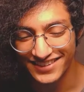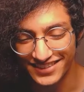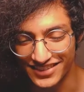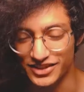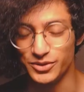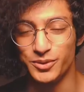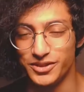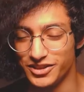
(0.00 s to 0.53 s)

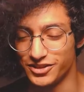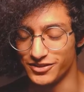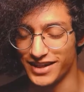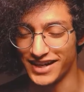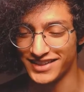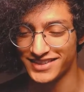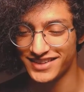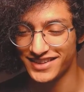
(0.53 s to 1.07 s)
do a
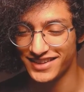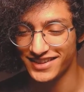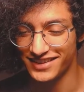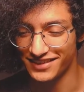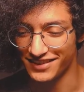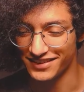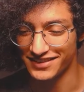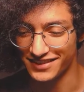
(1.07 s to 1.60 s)
Direct
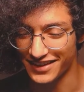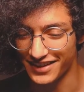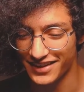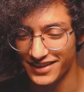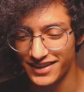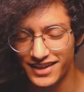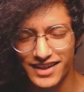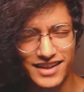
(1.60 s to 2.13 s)
this
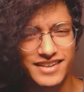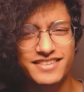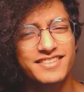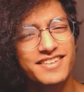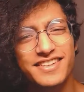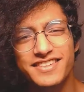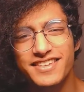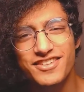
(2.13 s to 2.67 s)
year, because
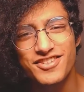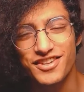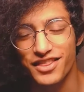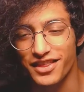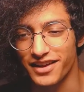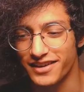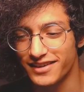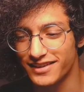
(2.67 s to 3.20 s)
it's such a
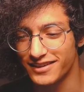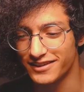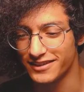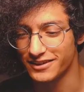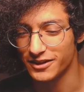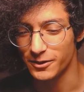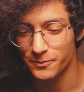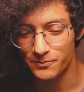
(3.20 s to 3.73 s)
thing, you
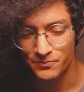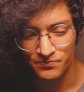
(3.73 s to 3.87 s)
know?